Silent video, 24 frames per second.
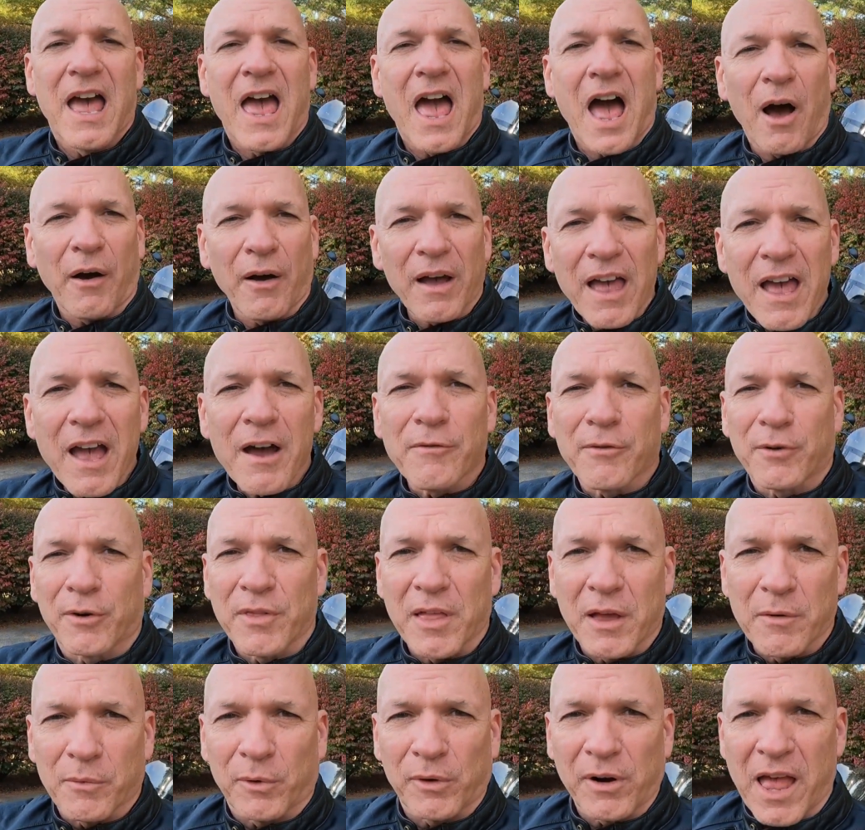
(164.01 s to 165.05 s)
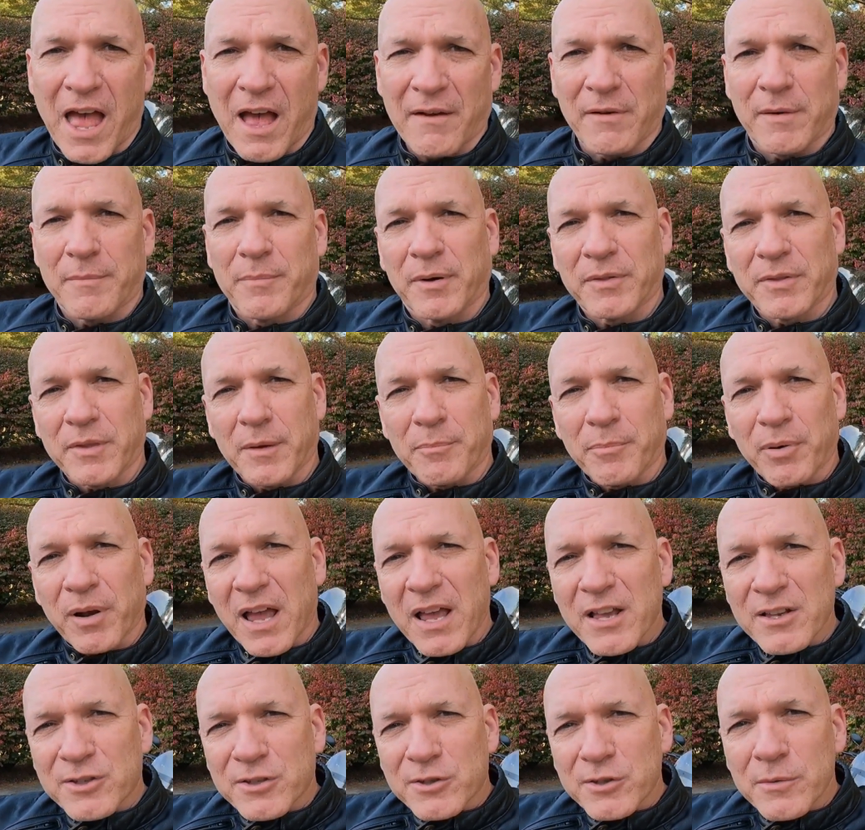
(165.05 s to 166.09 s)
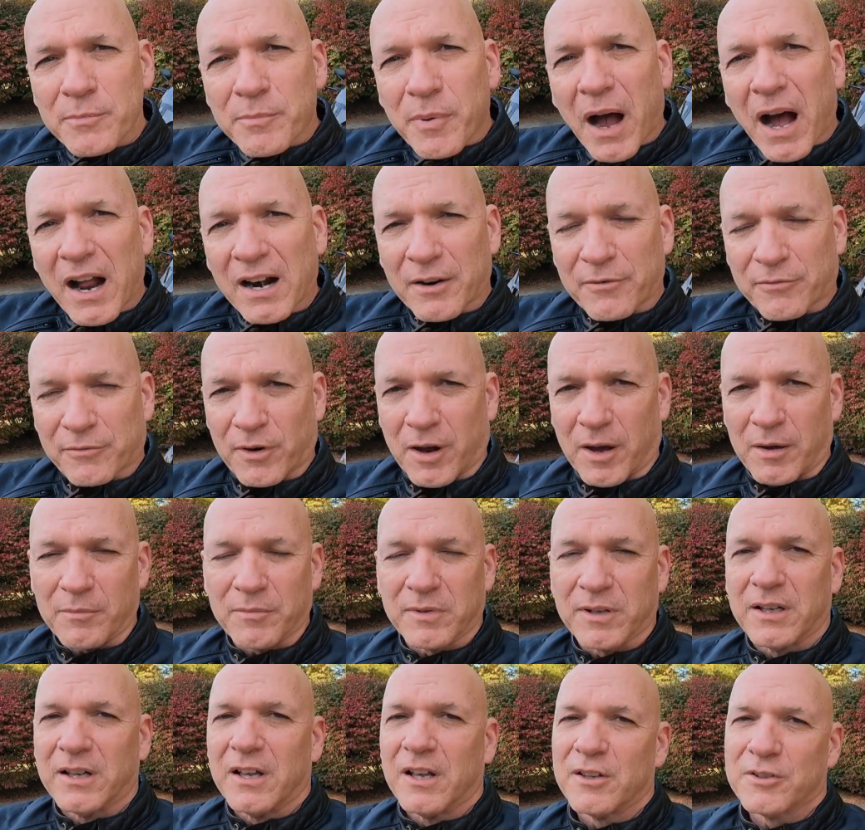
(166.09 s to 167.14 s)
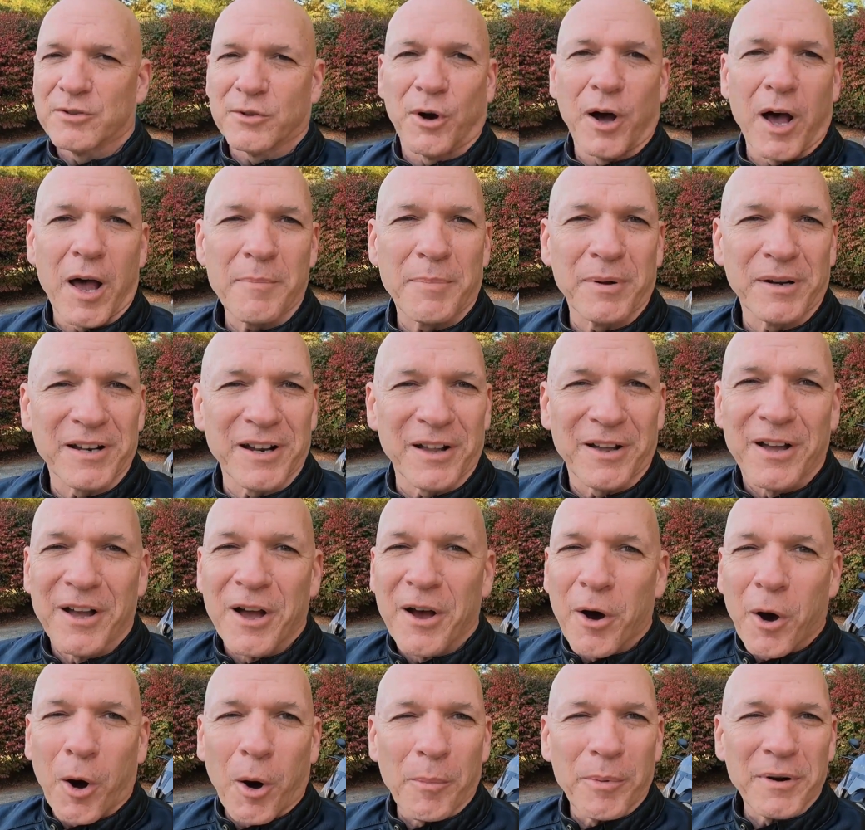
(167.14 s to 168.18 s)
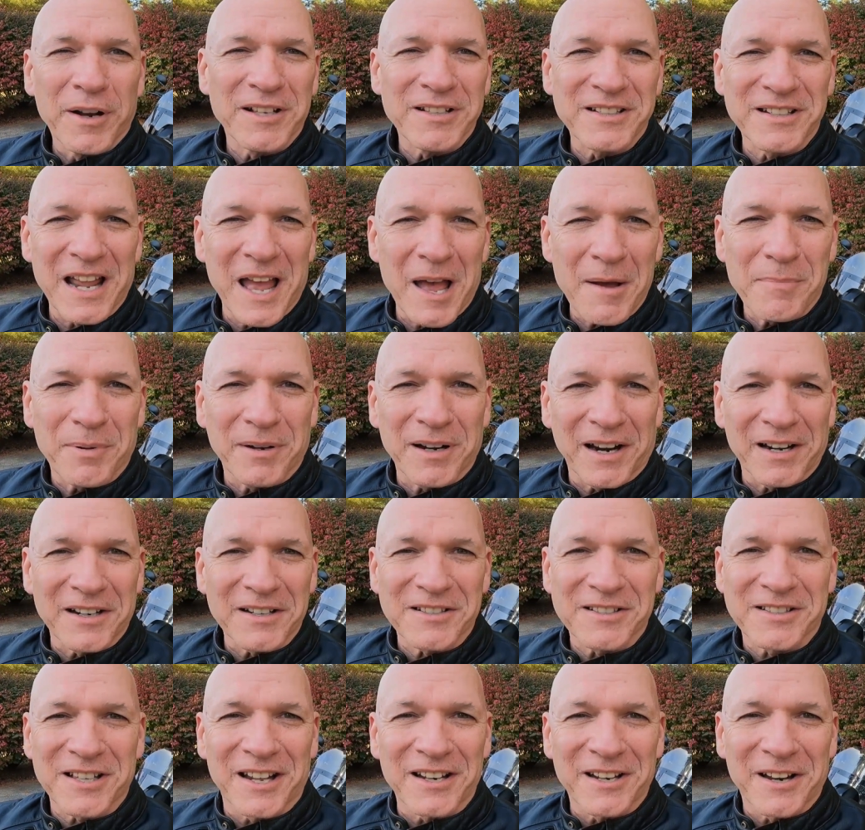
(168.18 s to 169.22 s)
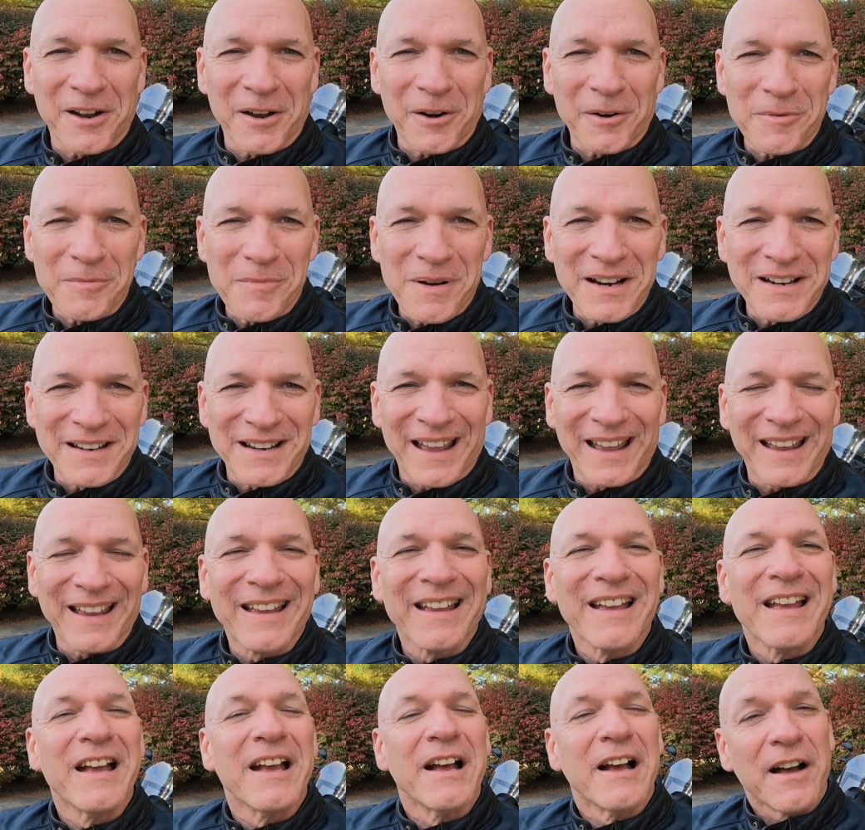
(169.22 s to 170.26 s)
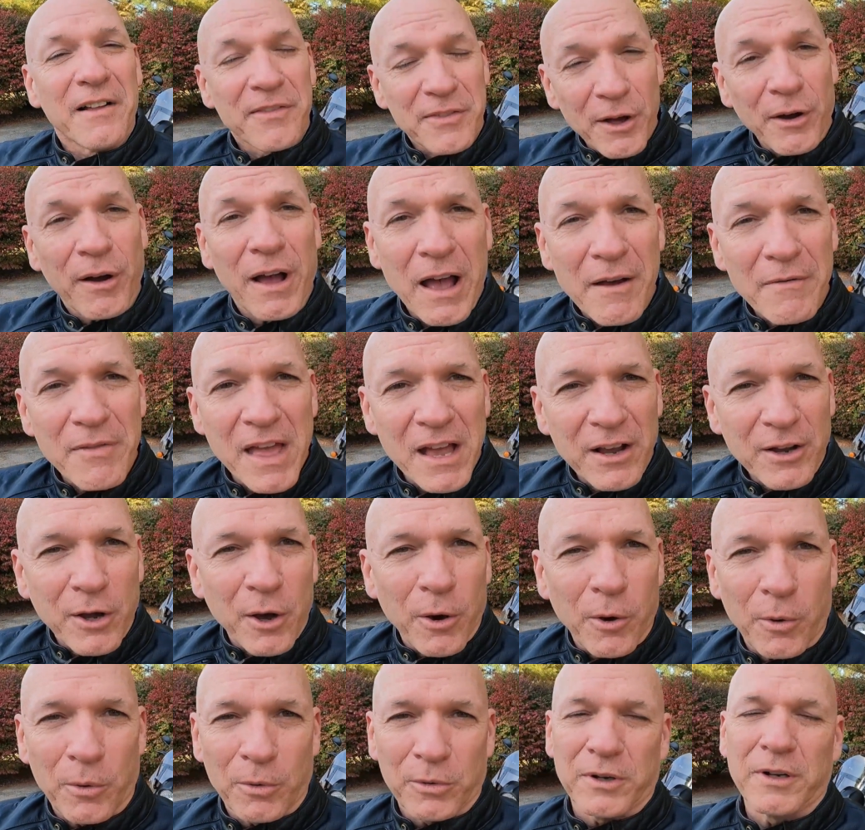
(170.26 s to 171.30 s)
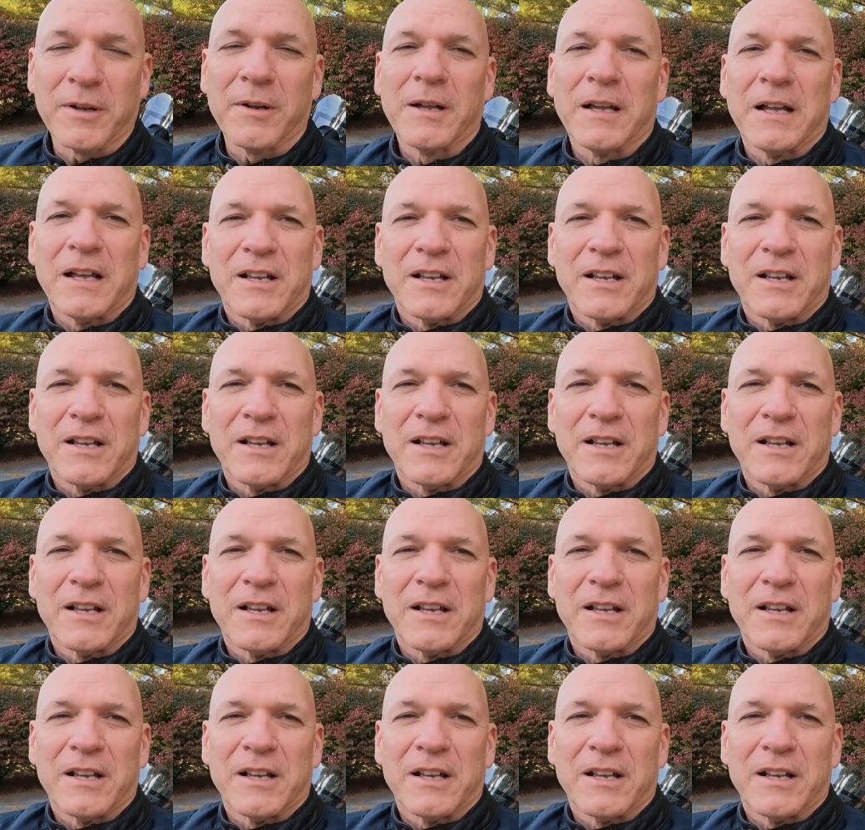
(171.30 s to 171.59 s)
However, they won't have it, but the place you bought it from, so hope it doesn't happen on a Sunday or a Monday, they'll have that code.